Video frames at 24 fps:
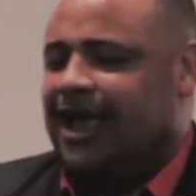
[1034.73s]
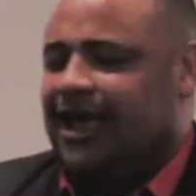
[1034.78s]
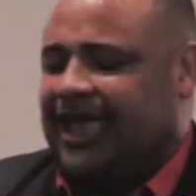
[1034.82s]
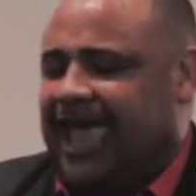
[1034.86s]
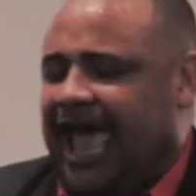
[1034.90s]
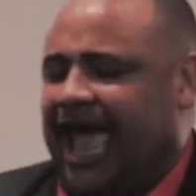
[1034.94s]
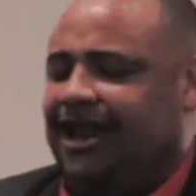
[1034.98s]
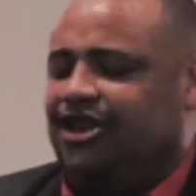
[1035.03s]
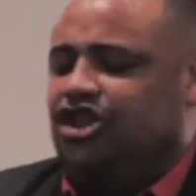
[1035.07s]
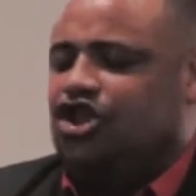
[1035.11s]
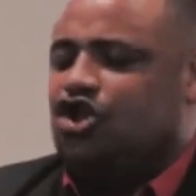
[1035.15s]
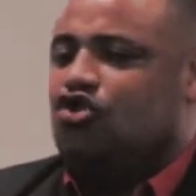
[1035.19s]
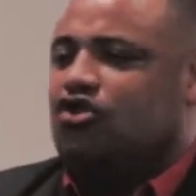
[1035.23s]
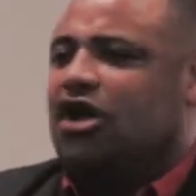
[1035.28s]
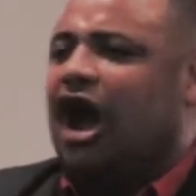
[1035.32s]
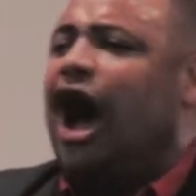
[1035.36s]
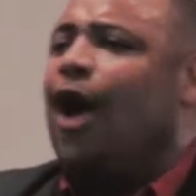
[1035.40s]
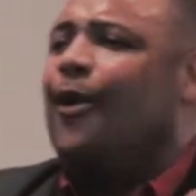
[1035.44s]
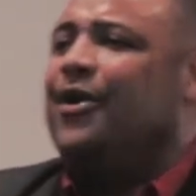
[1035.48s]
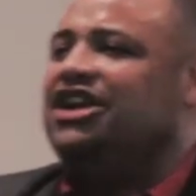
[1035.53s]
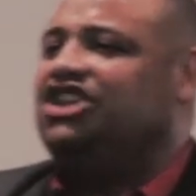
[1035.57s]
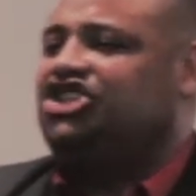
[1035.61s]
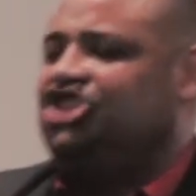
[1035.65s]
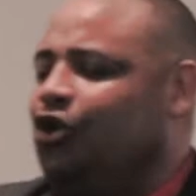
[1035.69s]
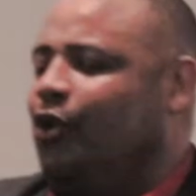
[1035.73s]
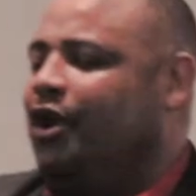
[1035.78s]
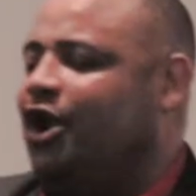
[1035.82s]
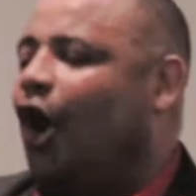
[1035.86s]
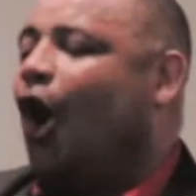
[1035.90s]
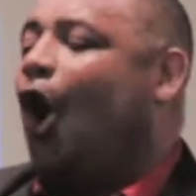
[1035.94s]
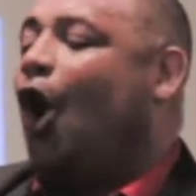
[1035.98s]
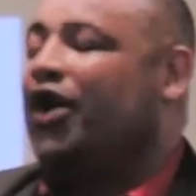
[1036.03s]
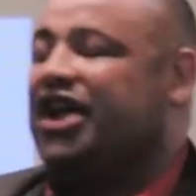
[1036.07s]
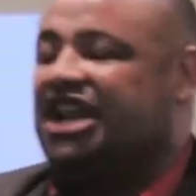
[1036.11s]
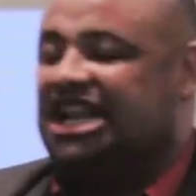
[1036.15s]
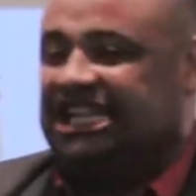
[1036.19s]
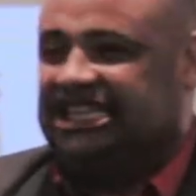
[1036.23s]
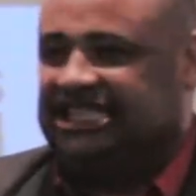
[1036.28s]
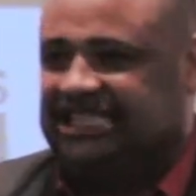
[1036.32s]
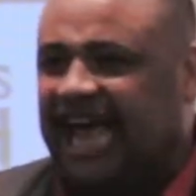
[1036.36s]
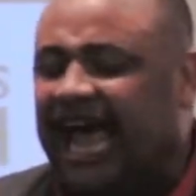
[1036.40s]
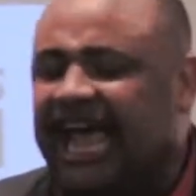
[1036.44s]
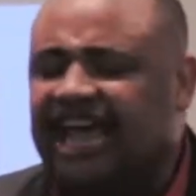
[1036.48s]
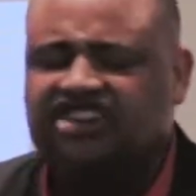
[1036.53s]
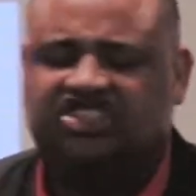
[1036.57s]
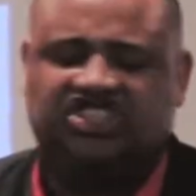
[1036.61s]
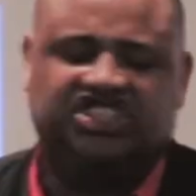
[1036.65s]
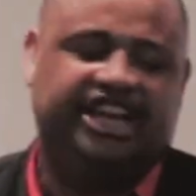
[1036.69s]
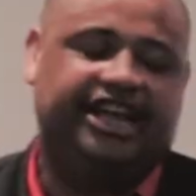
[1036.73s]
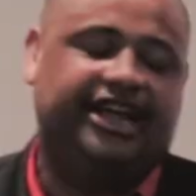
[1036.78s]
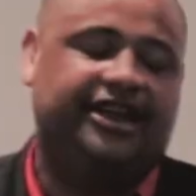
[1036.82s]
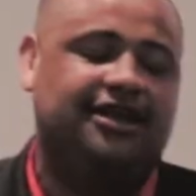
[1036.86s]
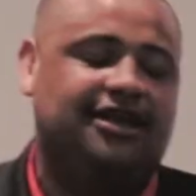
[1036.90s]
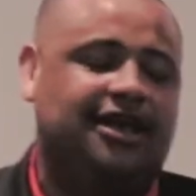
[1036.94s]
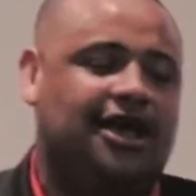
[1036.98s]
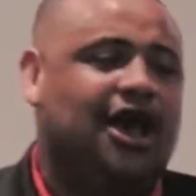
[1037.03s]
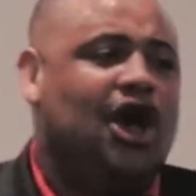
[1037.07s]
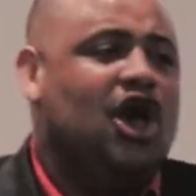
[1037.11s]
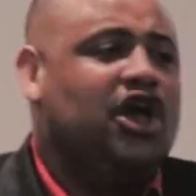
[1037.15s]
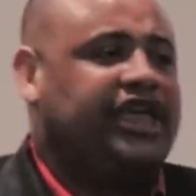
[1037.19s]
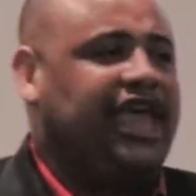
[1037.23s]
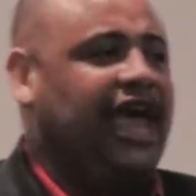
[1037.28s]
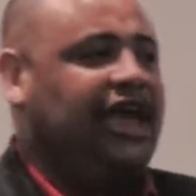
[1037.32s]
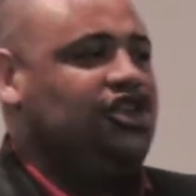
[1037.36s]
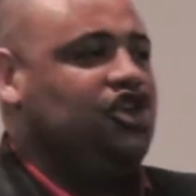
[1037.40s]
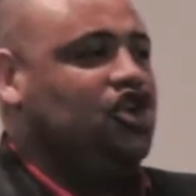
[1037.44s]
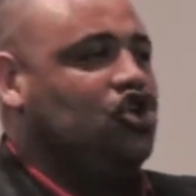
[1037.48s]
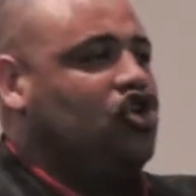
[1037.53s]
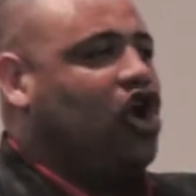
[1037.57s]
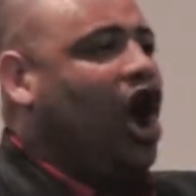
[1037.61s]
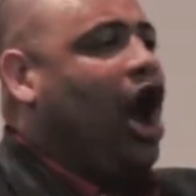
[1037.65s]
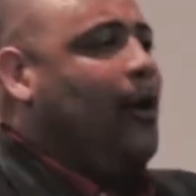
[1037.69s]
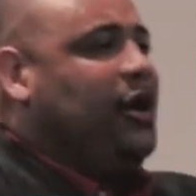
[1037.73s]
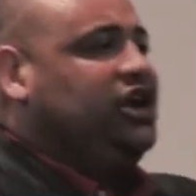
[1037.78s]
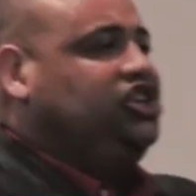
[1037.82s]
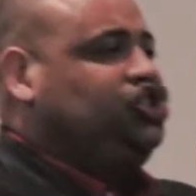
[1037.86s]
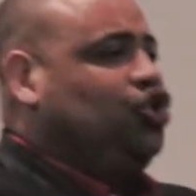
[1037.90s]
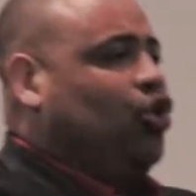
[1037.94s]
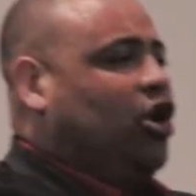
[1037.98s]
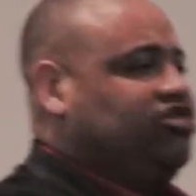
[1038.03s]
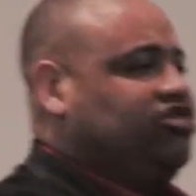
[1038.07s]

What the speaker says: can you go into an organization, can you go into